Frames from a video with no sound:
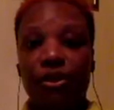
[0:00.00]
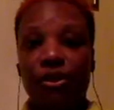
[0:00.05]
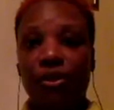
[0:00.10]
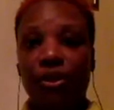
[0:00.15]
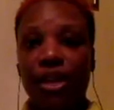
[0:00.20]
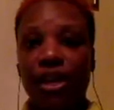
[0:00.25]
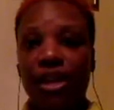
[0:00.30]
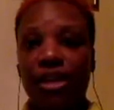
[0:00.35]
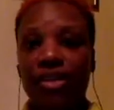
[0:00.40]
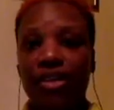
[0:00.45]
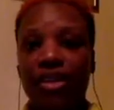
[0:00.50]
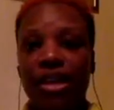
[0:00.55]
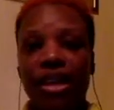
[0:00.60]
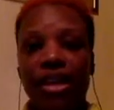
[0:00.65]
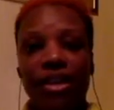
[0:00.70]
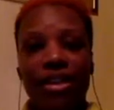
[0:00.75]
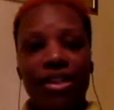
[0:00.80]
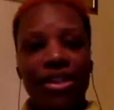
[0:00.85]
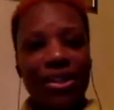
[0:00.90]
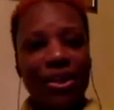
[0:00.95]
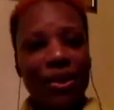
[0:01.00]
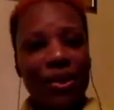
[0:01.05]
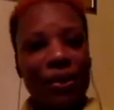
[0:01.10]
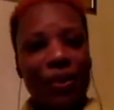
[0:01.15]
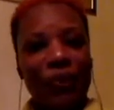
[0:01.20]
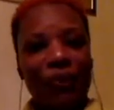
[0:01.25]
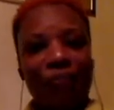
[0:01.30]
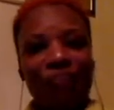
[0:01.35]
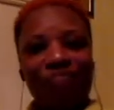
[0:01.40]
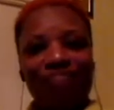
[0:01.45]
right? So
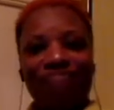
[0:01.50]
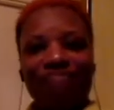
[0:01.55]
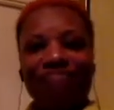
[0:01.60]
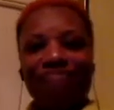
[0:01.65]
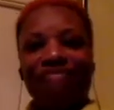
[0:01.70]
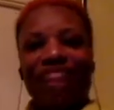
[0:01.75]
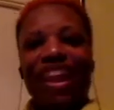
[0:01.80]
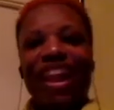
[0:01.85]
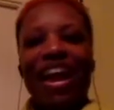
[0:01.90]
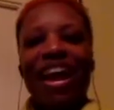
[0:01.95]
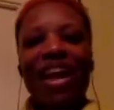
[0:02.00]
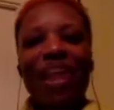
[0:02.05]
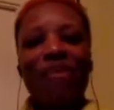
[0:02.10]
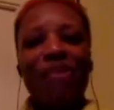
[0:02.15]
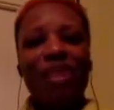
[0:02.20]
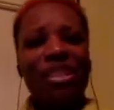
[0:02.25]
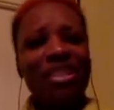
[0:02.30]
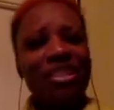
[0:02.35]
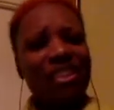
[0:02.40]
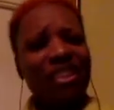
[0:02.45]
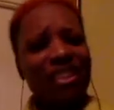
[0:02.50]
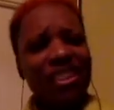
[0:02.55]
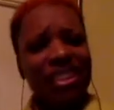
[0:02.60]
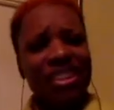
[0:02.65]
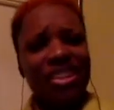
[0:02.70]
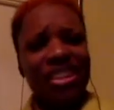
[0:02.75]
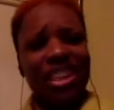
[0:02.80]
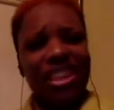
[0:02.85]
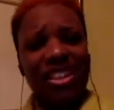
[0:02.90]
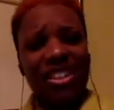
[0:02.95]
I went on a
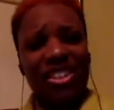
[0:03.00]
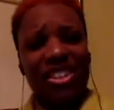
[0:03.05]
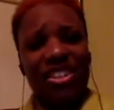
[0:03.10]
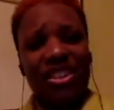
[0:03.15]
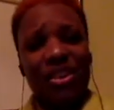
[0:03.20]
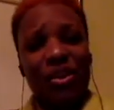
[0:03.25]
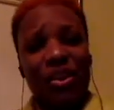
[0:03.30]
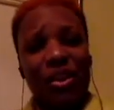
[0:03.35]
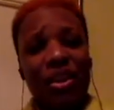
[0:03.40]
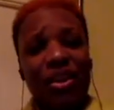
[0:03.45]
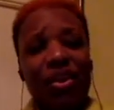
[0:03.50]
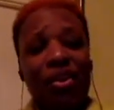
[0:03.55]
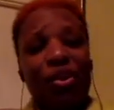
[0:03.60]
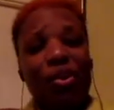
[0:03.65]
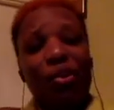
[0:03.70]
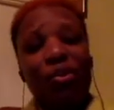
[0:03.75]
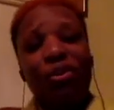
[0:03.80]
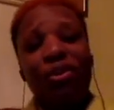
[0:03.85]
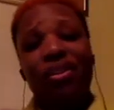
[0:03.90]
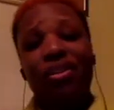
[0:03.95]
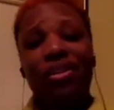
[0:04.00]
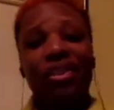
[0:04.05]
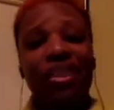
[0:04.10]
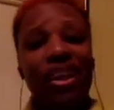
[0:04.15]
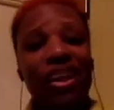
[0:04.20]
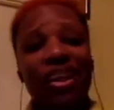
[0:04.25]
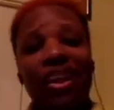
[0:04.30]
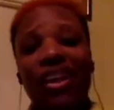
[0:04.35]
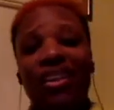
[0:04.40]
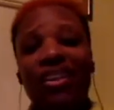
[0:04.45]
tangent a while ago, but I
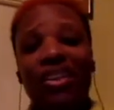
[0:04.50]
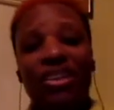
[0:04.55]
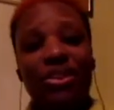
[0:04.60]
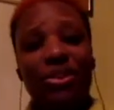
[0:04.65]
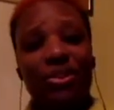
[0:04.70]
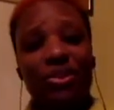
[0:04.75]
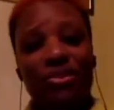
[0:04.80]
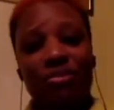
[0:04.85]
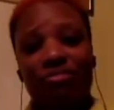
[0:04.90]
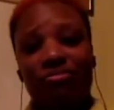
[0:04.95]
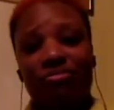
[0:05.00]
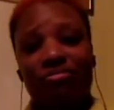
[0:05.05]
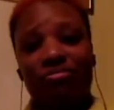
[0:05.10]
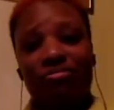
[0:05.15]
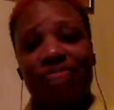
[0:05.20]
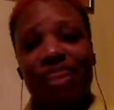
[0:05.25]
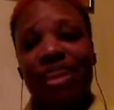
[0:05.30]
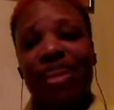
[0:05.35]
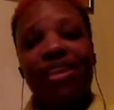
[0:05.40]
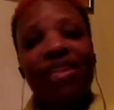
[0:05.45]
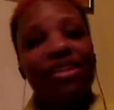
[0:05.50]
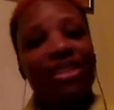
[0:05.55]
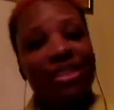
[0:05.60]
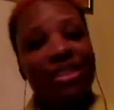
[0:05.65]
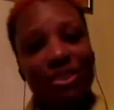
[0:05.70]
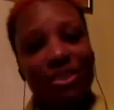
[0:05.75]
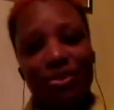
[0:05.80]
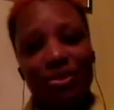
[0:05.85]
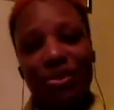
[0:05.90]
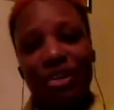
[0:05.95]
had to. I had to,
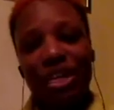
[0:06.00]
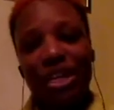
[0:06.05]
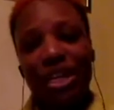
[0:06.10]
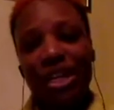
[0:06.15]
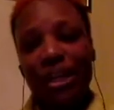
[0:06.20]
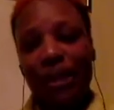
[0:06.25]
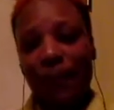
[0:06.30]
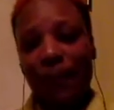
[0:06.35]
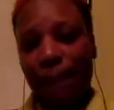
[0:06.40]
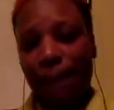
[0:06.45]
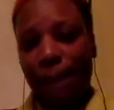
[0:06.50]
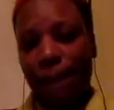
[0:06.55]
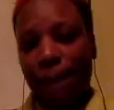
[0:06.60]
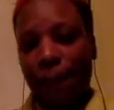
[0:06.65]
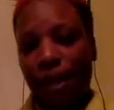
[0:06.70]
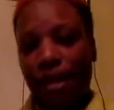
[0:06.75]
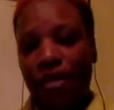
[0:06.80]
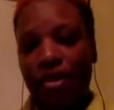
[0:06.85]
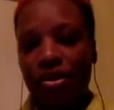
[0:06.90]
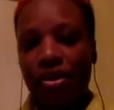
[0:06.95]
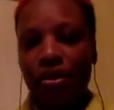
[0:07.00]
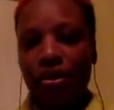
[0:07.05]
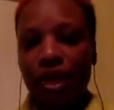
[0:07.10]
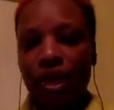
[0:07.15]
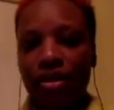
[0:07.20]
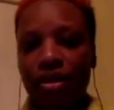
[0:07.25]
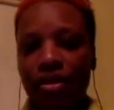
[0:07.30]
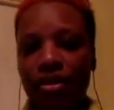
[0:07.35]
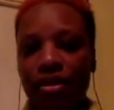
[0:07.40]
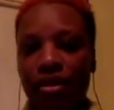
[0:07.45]
right? So back
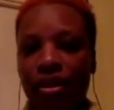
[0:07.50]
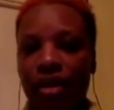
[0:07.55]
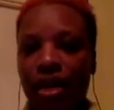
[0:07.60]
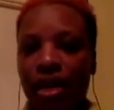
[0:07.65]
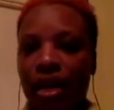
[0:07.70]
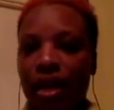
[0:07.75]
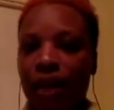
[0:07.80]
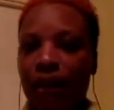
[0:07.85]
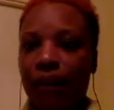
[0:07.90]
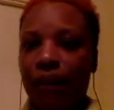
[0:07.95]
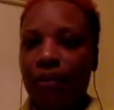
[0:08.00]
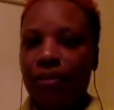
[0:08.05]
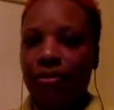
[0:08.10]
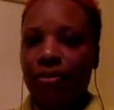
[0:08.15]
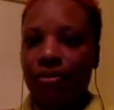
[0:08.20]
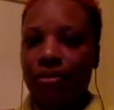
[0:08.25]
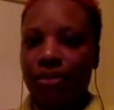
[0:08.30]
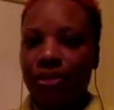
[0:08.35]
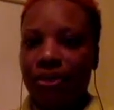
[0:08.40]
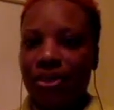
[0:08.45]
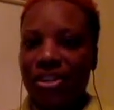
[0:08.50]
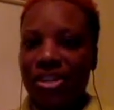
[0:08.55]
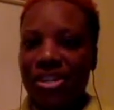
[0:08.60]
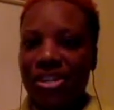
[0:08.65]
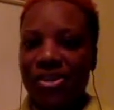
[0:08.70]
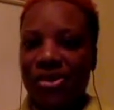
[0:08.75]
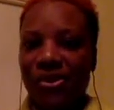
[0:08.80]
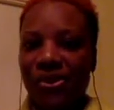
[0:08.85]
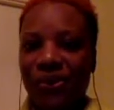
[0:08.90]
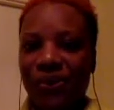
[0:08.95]
to talking about our
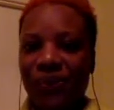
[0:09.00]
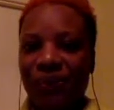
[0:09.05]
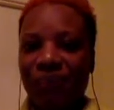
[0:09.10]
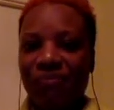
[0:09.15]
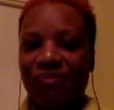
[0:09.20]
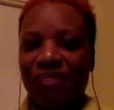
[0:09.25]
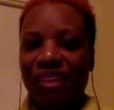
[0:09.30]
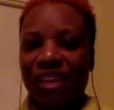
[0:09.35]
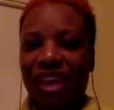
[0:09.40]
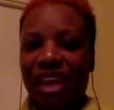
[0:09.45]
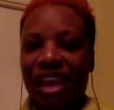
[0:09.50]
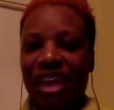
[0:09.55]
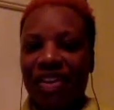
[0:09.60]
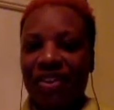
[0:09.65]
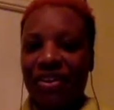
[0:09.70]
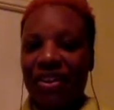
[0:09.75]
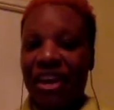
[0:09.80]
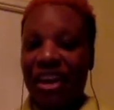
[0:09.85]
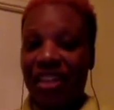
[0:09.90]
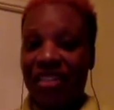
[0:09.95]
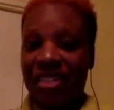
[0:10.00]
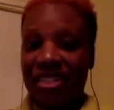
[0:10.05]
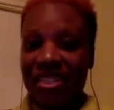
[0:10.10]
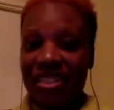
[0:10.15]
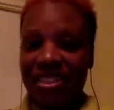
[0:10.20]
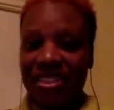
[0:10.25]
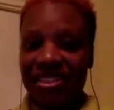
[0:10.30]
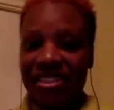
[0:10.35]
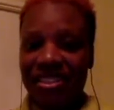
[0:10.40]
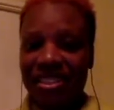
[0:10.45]
hero and our
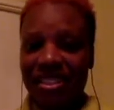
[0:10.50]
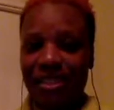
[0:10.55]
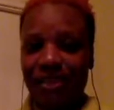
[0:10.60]
heritage.